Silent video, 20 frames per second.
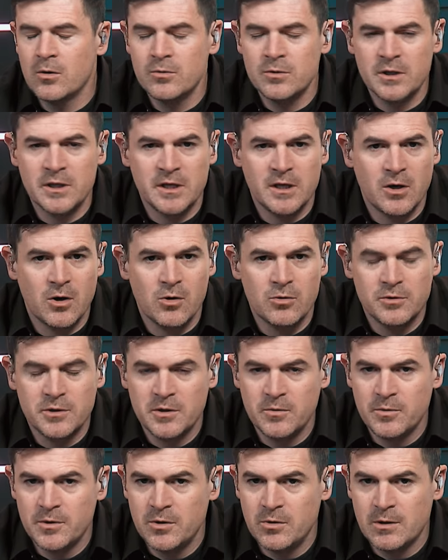only, know,
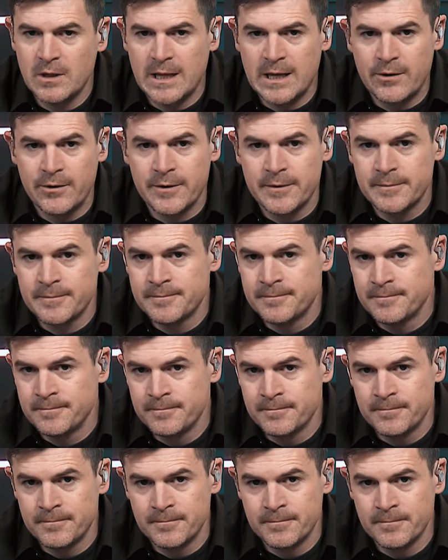only when you allow it.
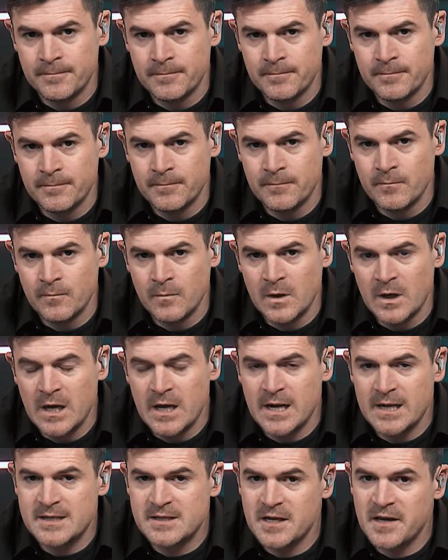Right.
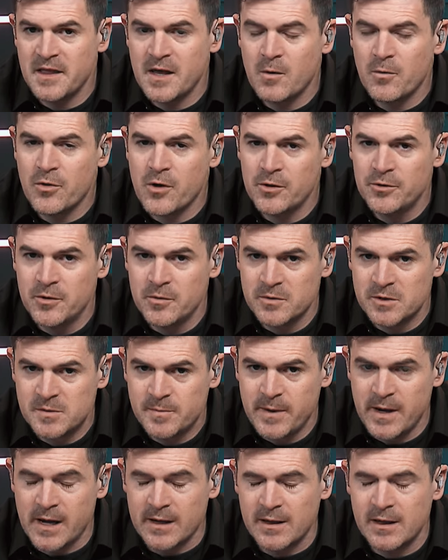And I say that with all due
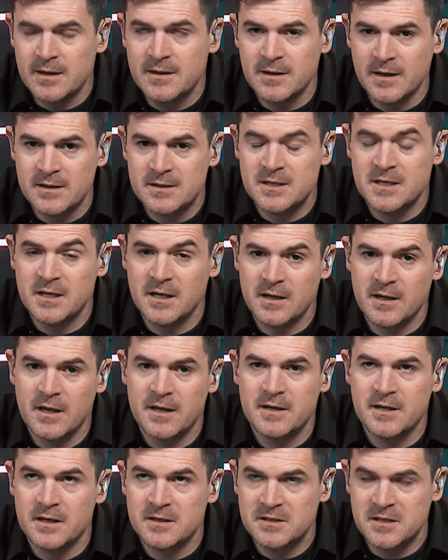respect. It does get,
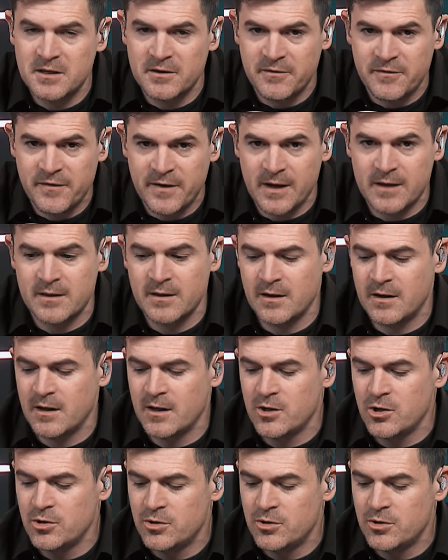it does get affected, and